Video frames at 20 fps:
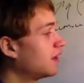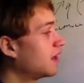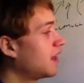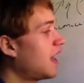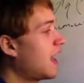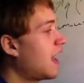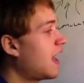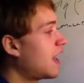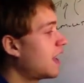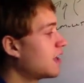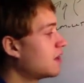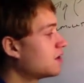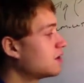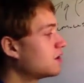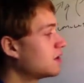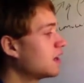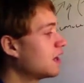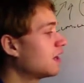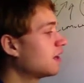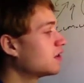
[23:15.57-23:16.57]
and
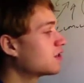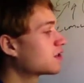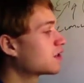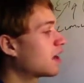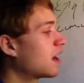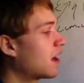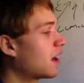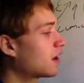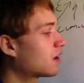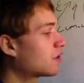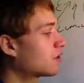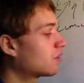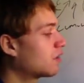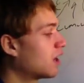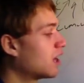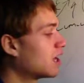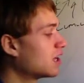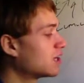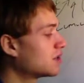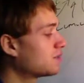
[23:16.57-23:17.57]
it is
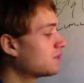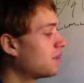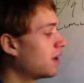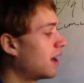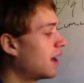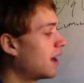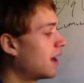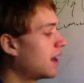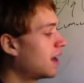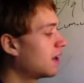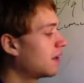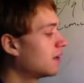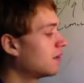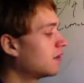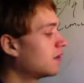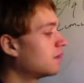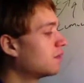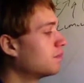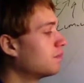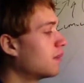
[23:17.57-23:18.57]
characterized by
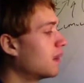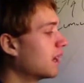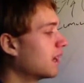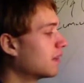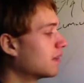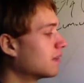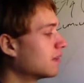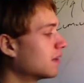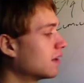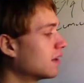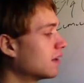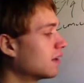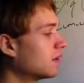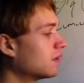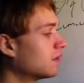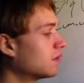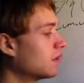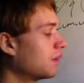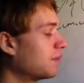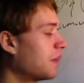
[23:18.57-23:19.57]
mainly
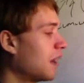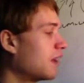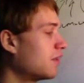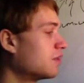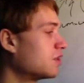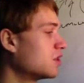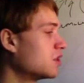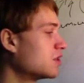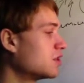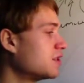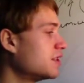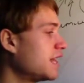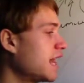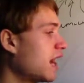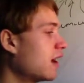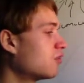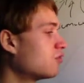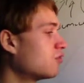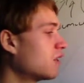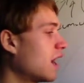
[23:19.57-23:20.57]
by just
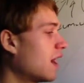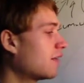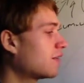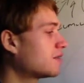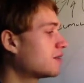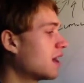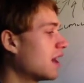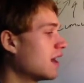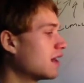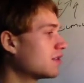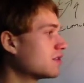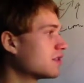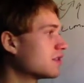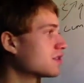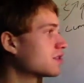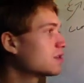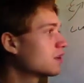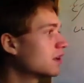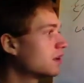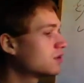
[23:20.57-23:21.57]
downdrafts as
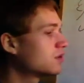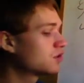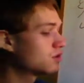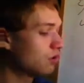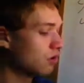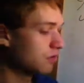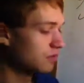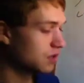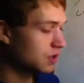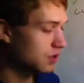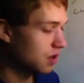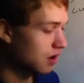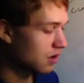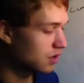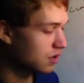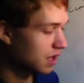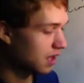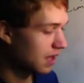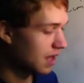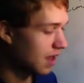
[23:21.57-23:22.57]
this storm starts
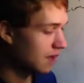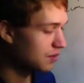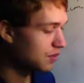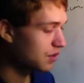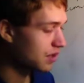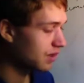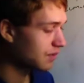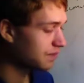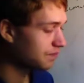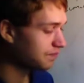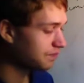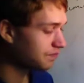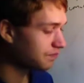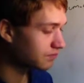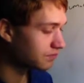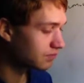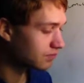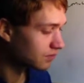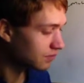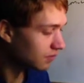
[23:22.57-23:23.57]
collapsing.
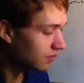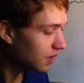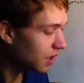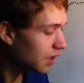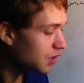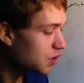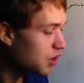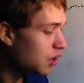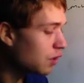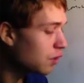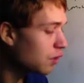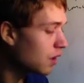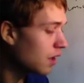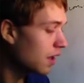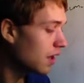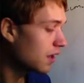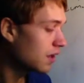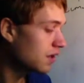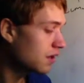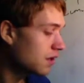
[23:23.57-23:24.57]
So,
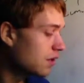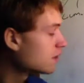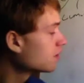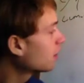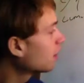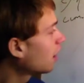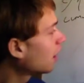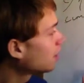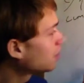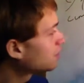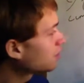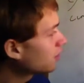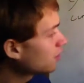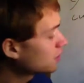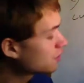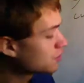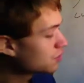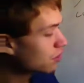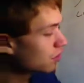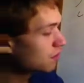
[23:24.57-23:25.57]

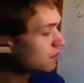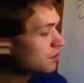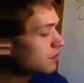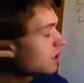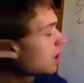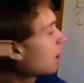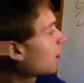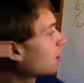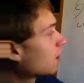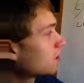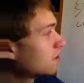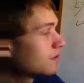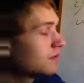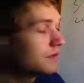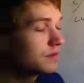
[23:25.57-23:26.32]
thunderstorms are